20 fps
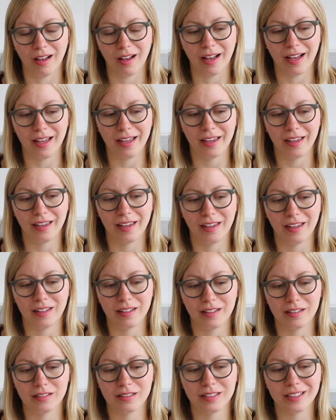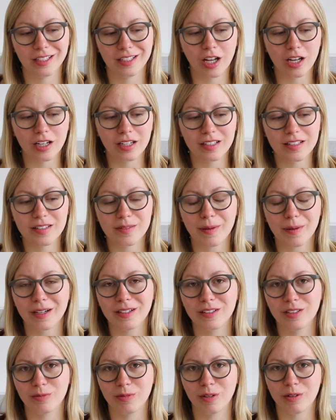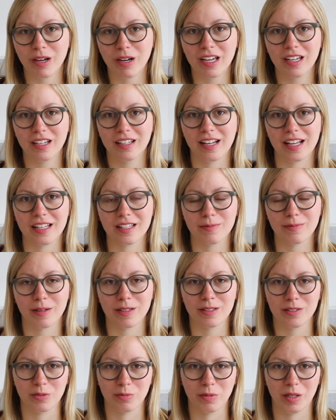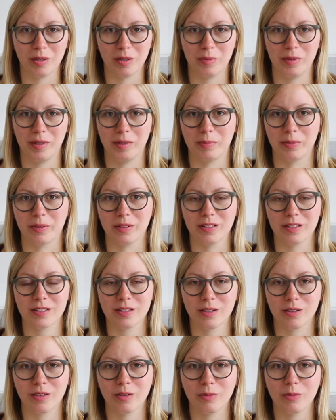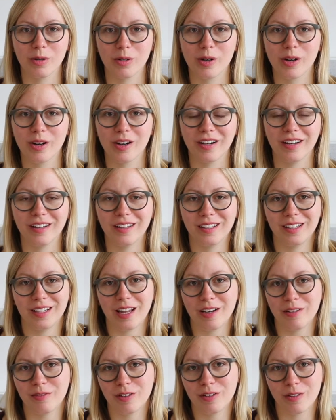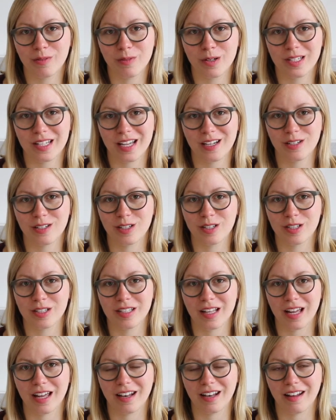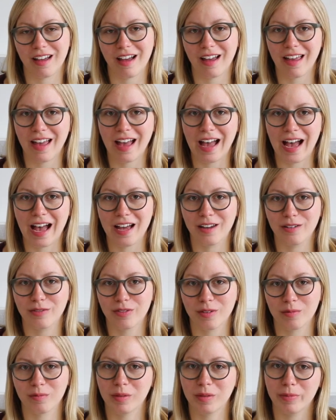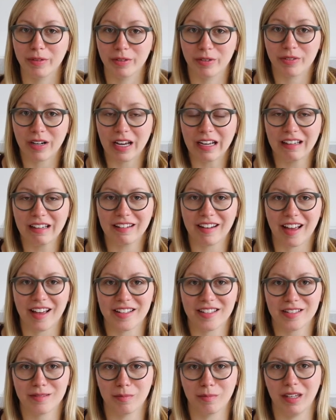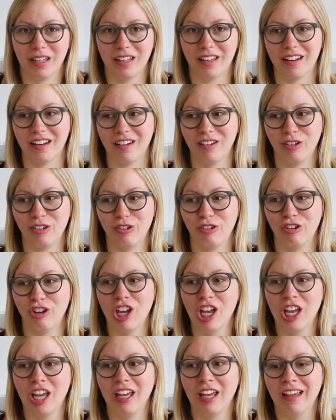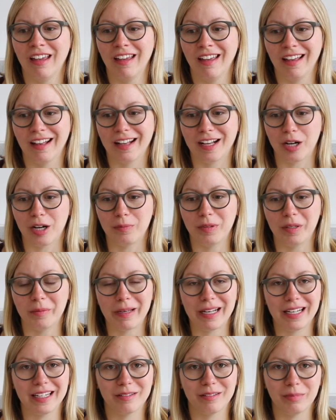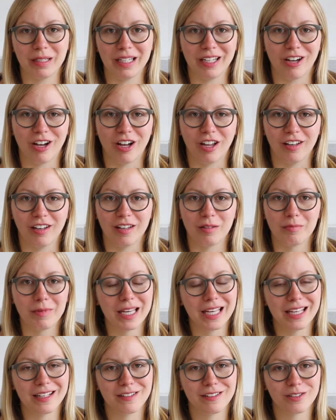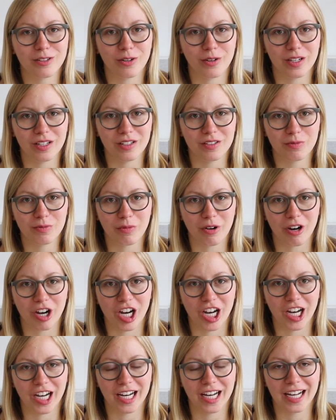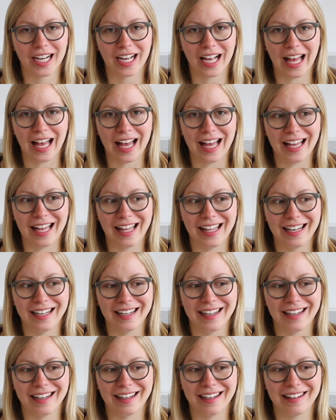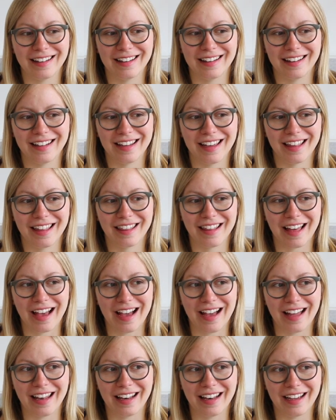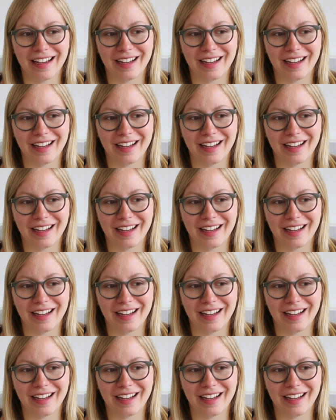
I did not expect to be recognized by so many people. So there were a lot of conversations that I had from people who recognized me and who complimented me on the Making Stories work, and that